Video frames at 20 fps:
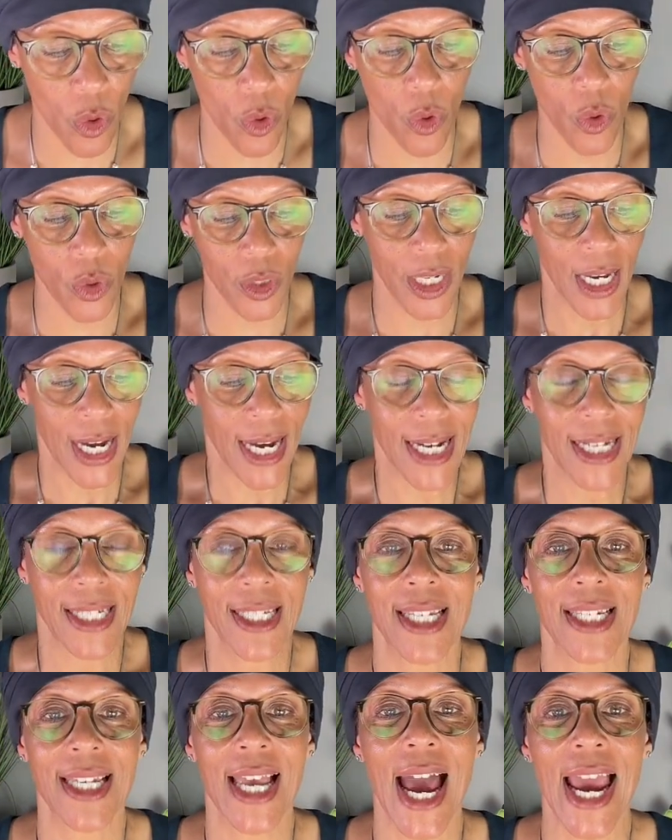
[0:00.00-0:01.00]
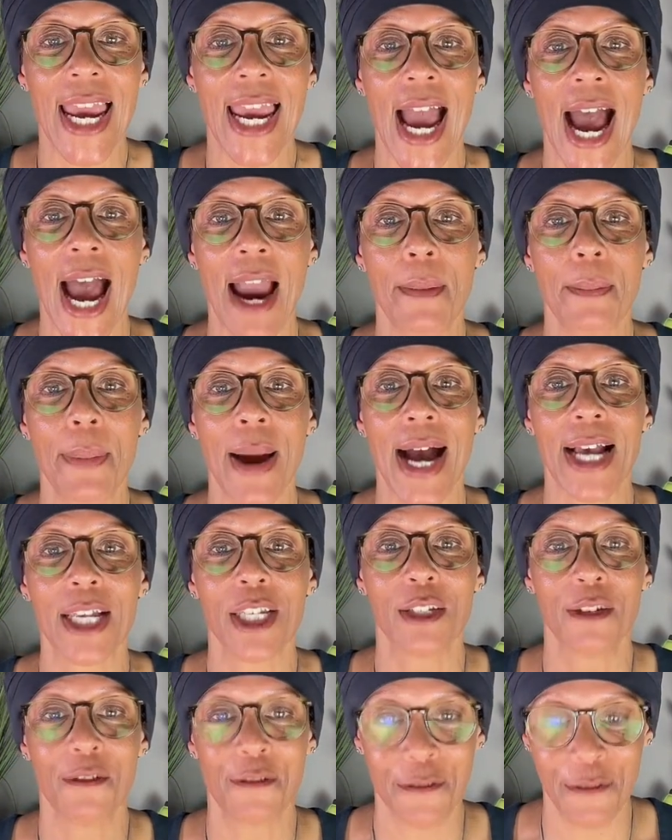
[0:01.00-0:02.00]
course, today I
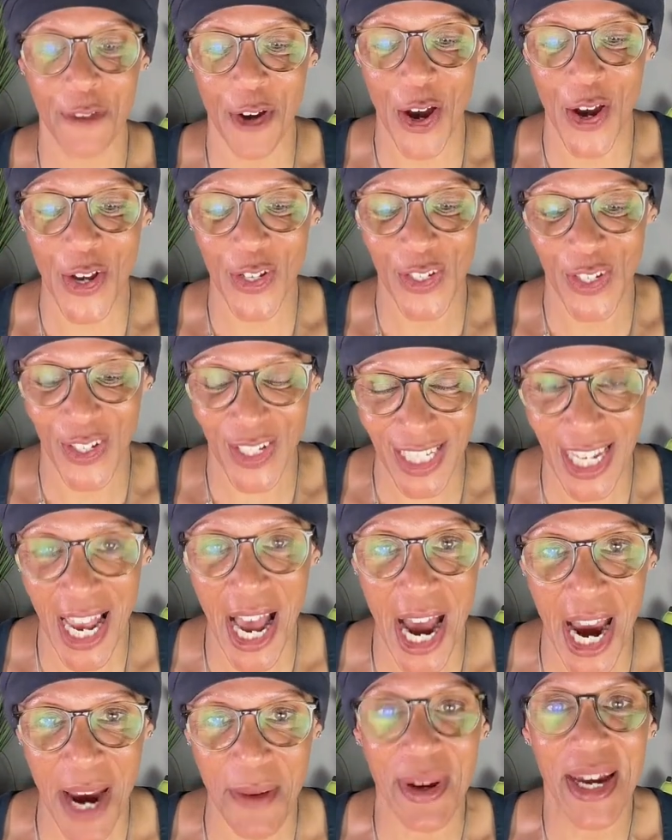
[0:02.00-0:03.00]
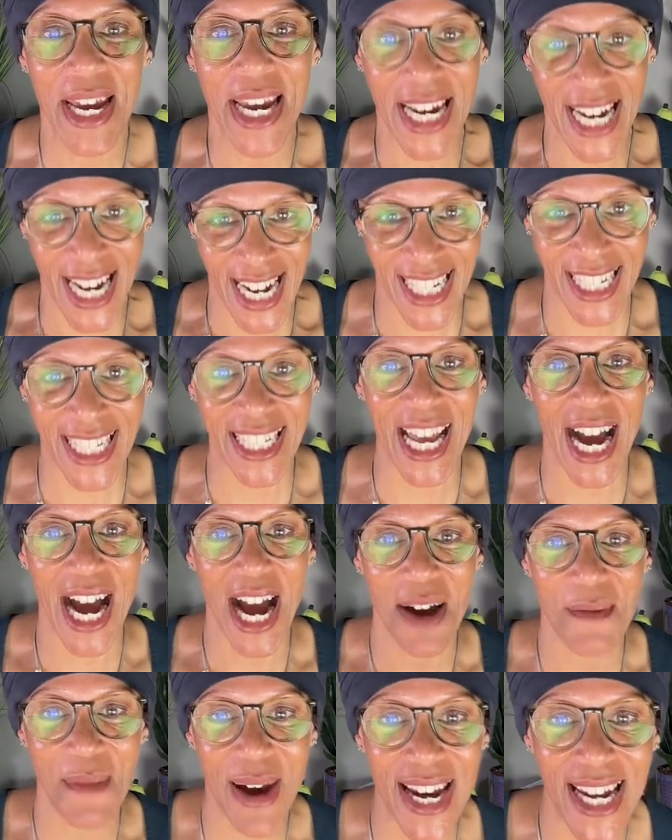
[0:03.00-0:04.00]
passed first time. Isn't
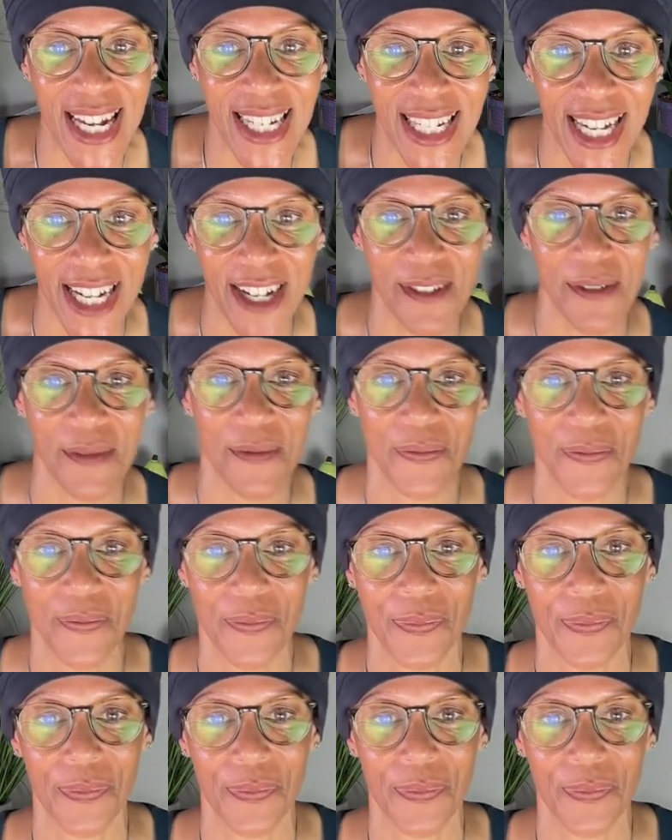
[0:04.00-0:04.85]
that amazing?